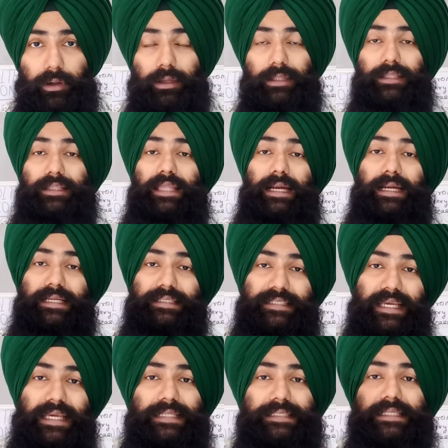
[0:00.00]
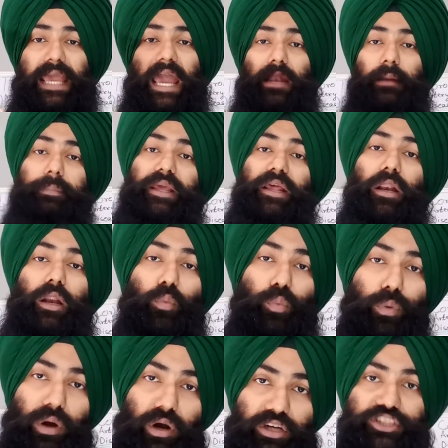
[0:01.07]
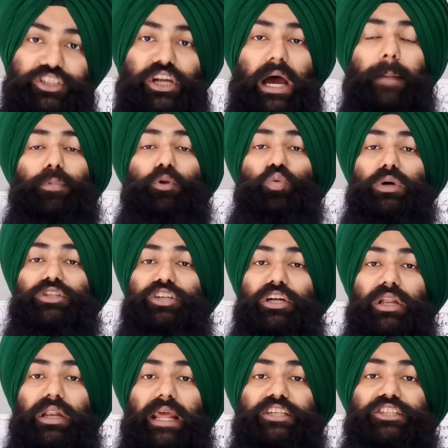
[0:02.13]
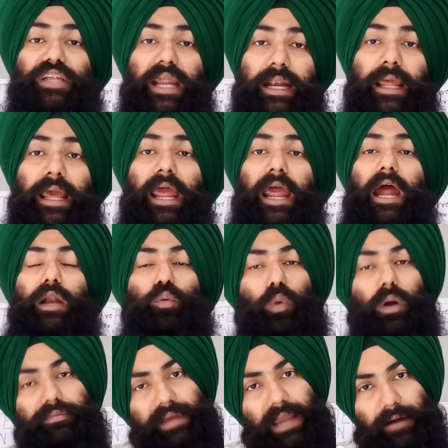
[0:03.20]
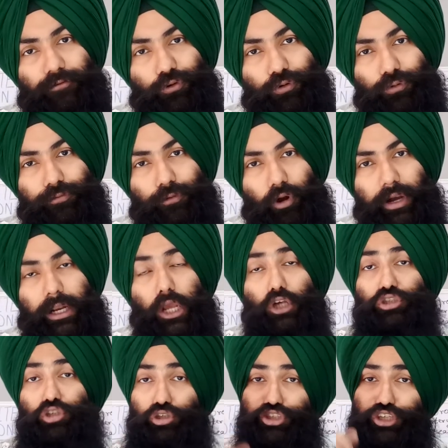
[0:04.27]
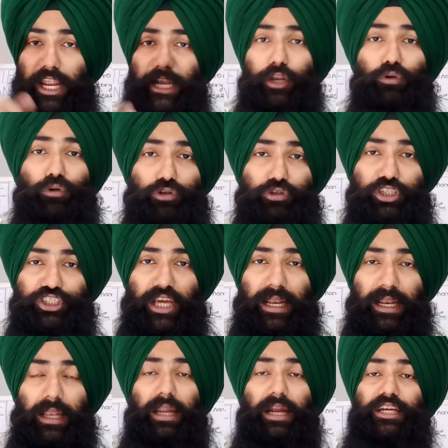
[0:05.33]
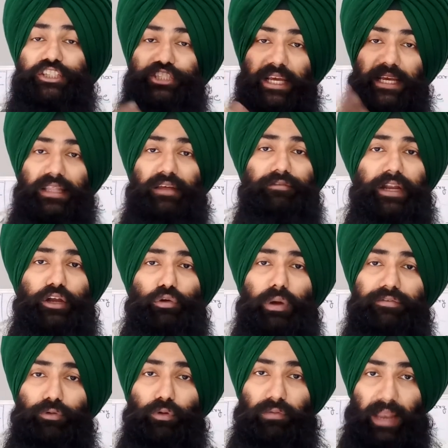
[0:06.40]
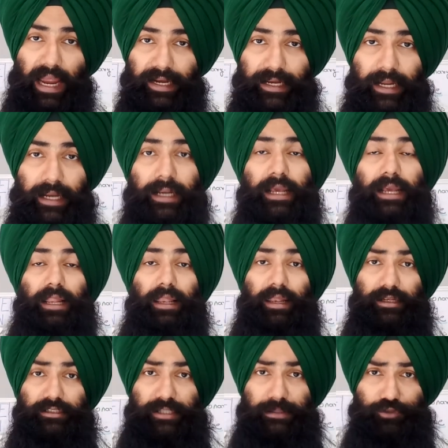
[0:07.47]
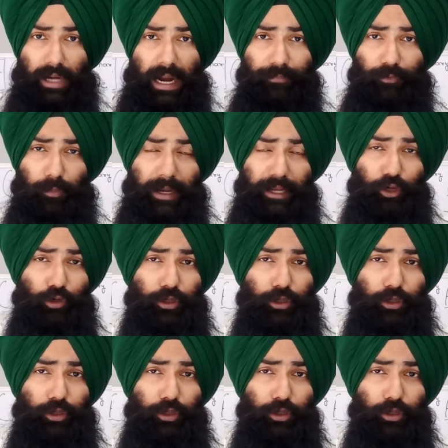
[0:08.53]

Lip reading: the disease can be reversed up to a certain extent and what we have to do for it. So stay tuned to the channel, share the video if you liked it, subscribe to my YouTube